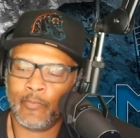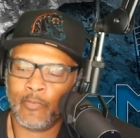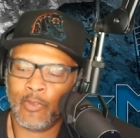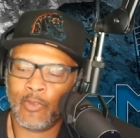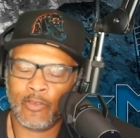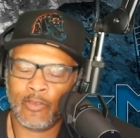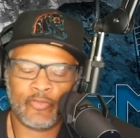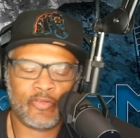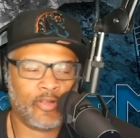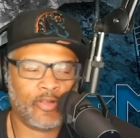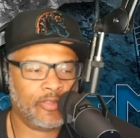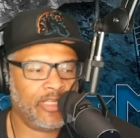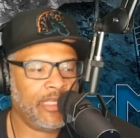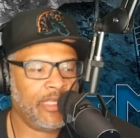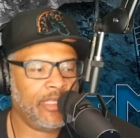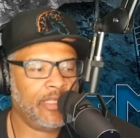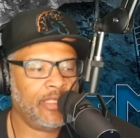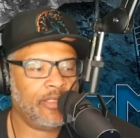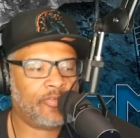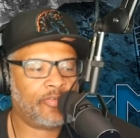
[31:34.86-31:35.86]
so
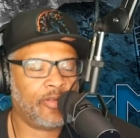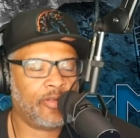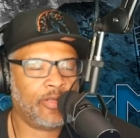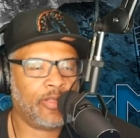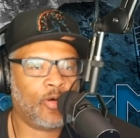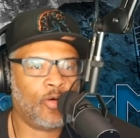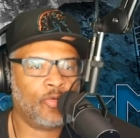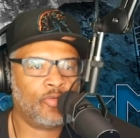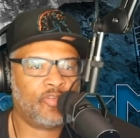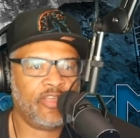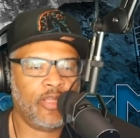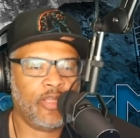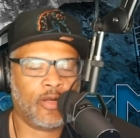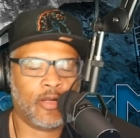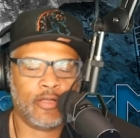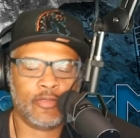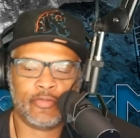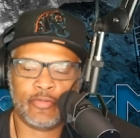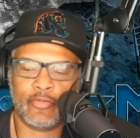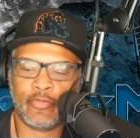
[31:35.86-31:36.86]
the so the OTR
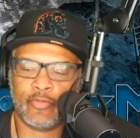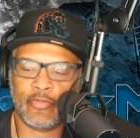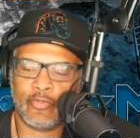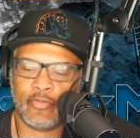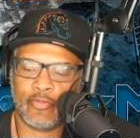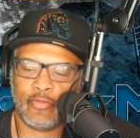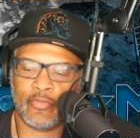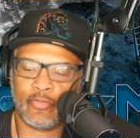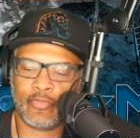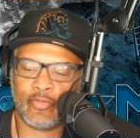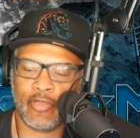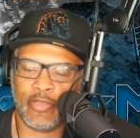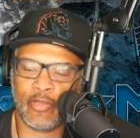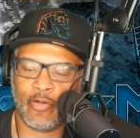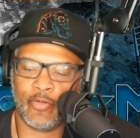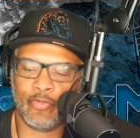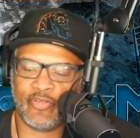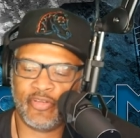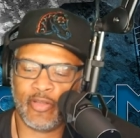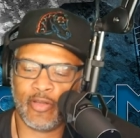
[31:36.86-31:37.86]
worst case, so the
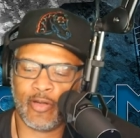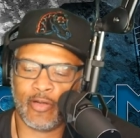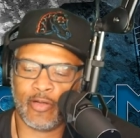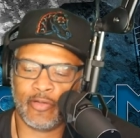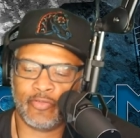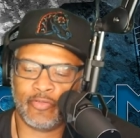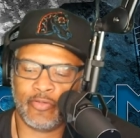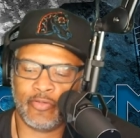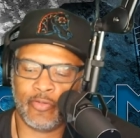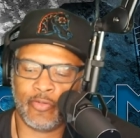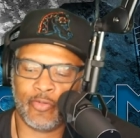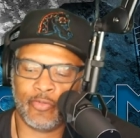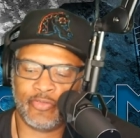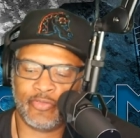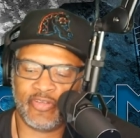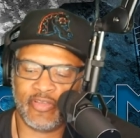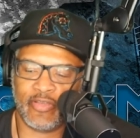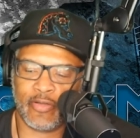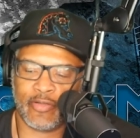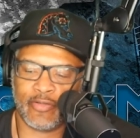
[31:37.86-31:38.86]
OTR
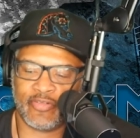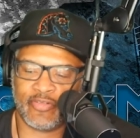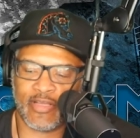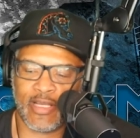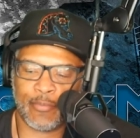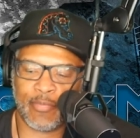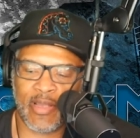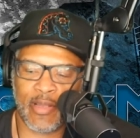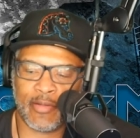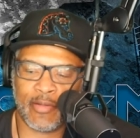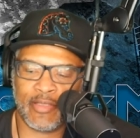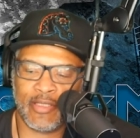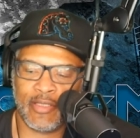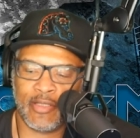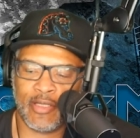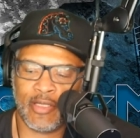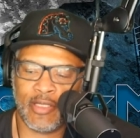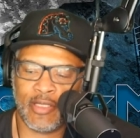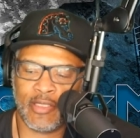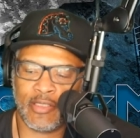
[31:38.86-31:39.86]
OTR job out in
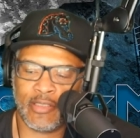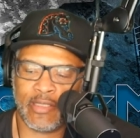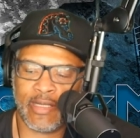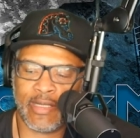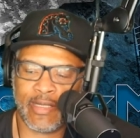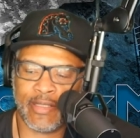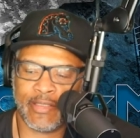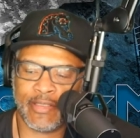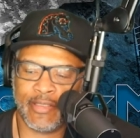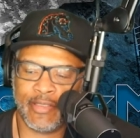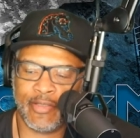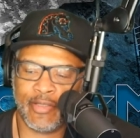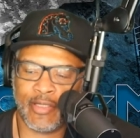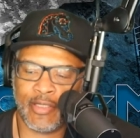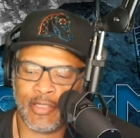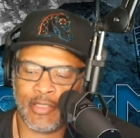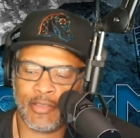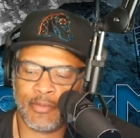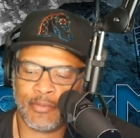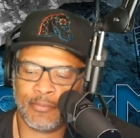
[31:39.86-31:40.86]
uh out in
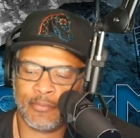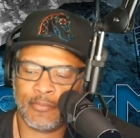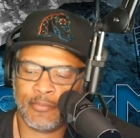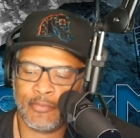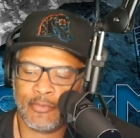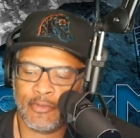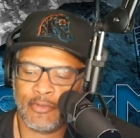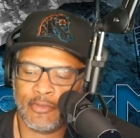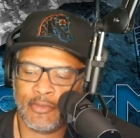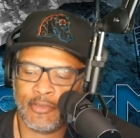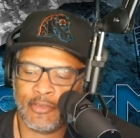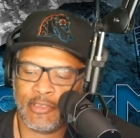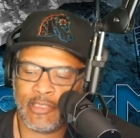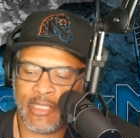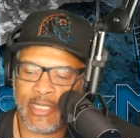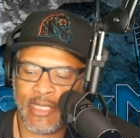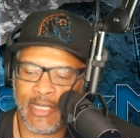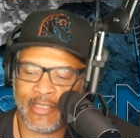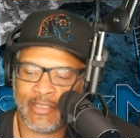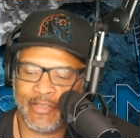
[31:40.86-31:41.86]
uh
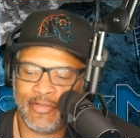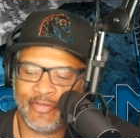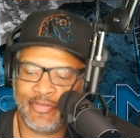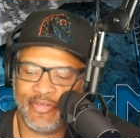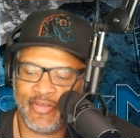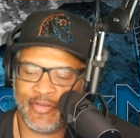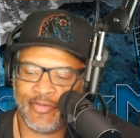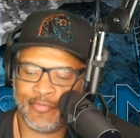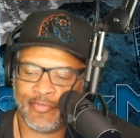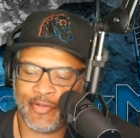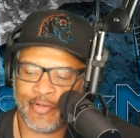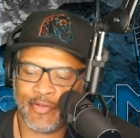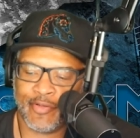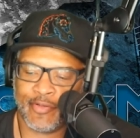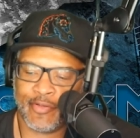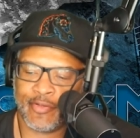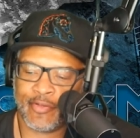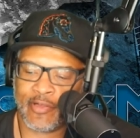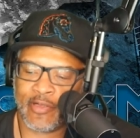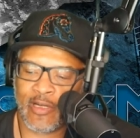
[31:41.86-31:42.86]
out in Denver,
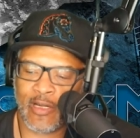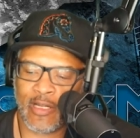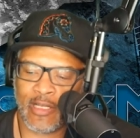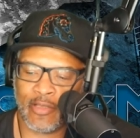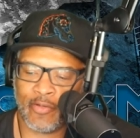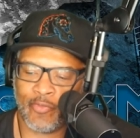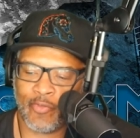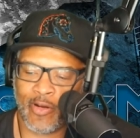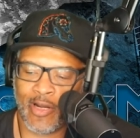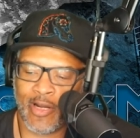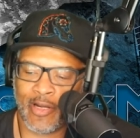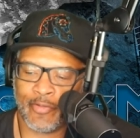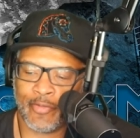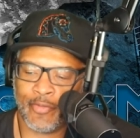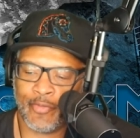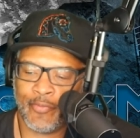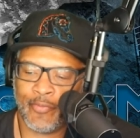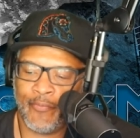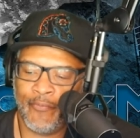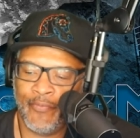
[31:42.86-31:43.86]

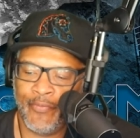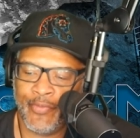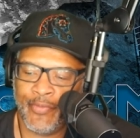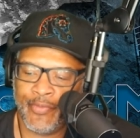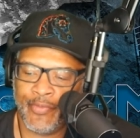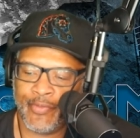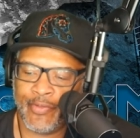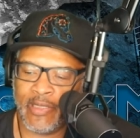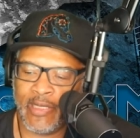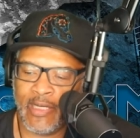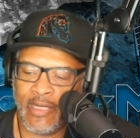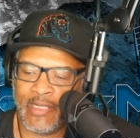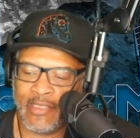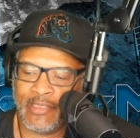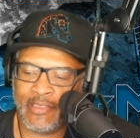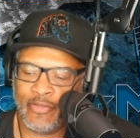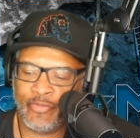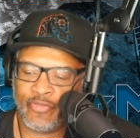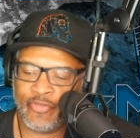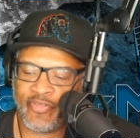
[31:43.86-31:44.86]
Colorado. Mm-hmm. Uh,
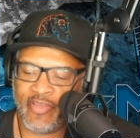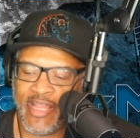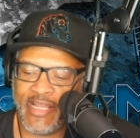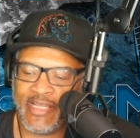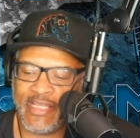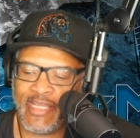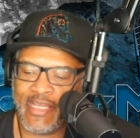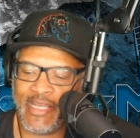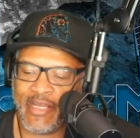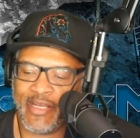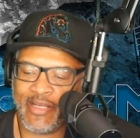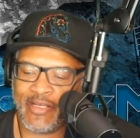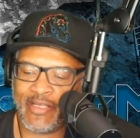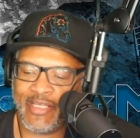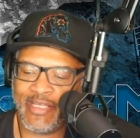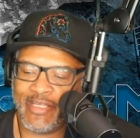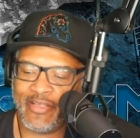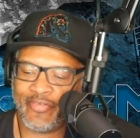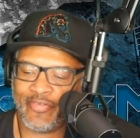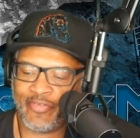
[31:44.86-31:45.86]
you say here
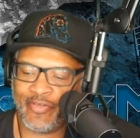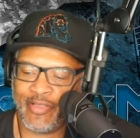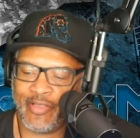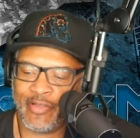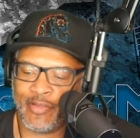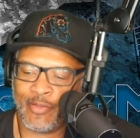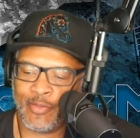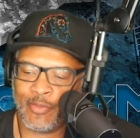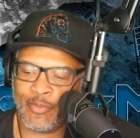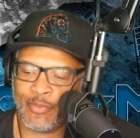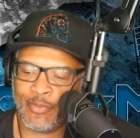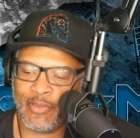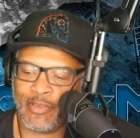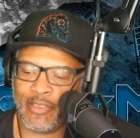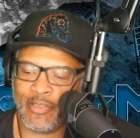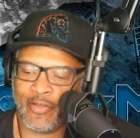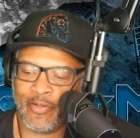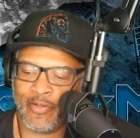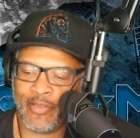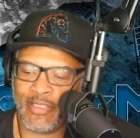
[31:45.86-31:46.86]
he's still,
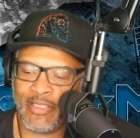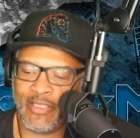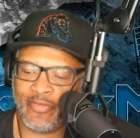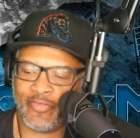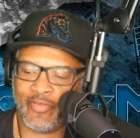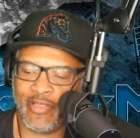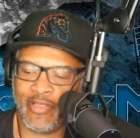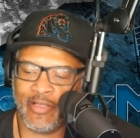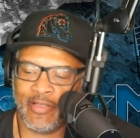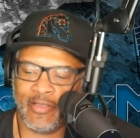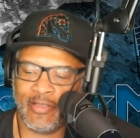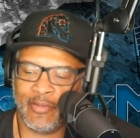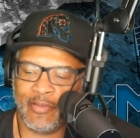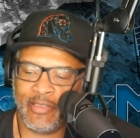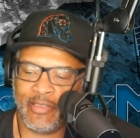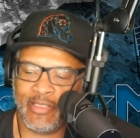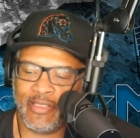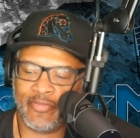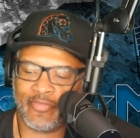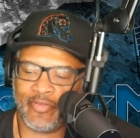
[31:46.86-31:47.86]
you know, he's still in
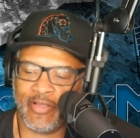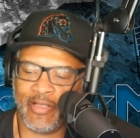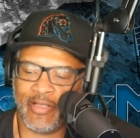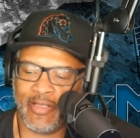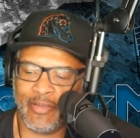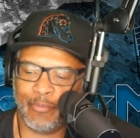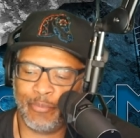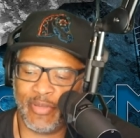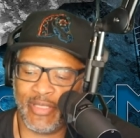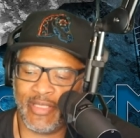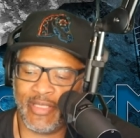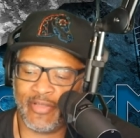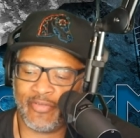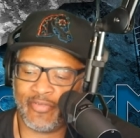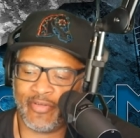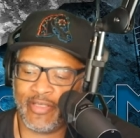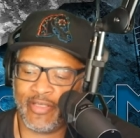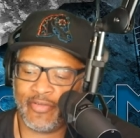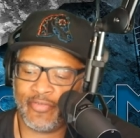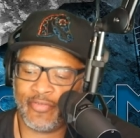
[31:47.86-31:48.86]
he's still in
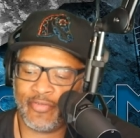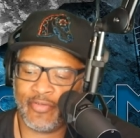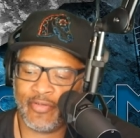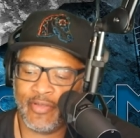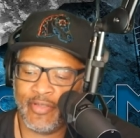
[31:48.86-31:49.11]
business.